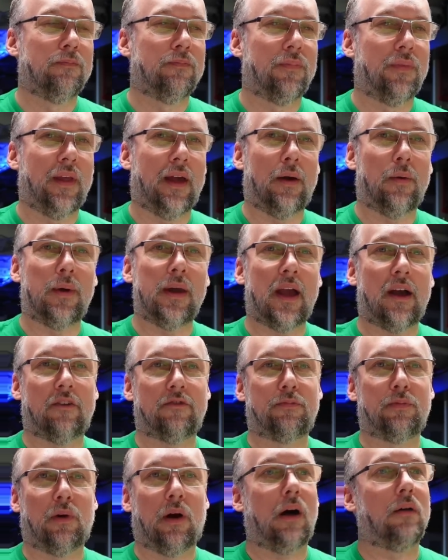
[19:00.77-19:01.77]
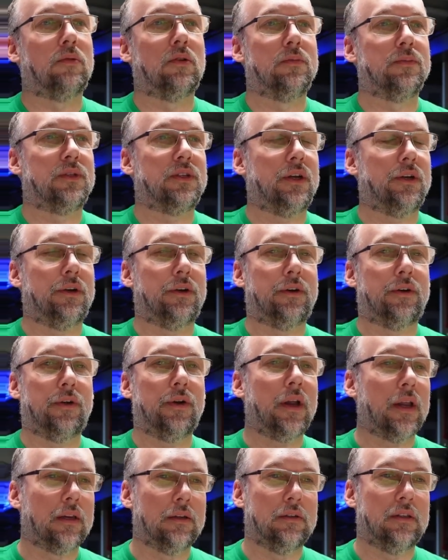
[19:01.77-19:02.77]
that we have problems here
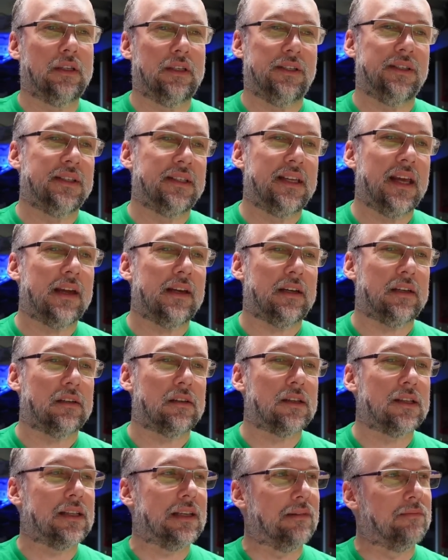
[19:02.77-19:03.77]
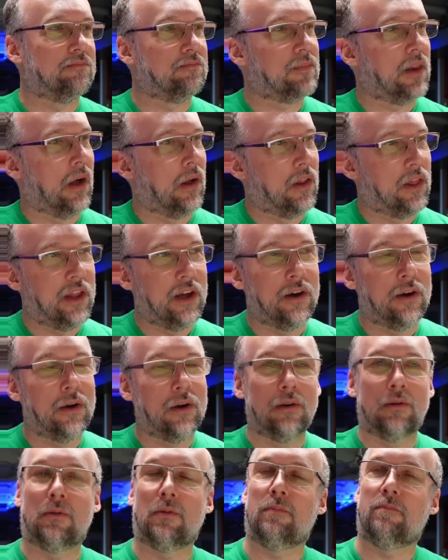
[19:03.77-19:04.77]
in these gates.
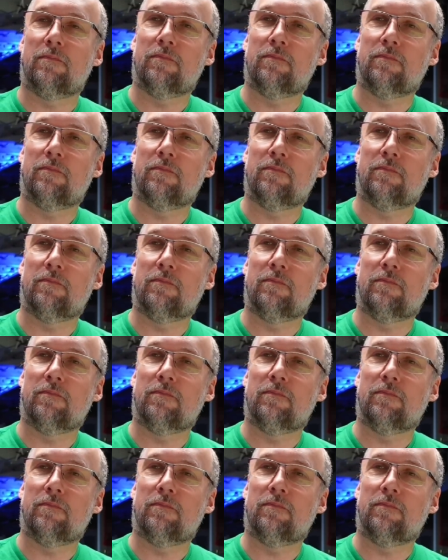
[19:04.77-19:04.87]
Although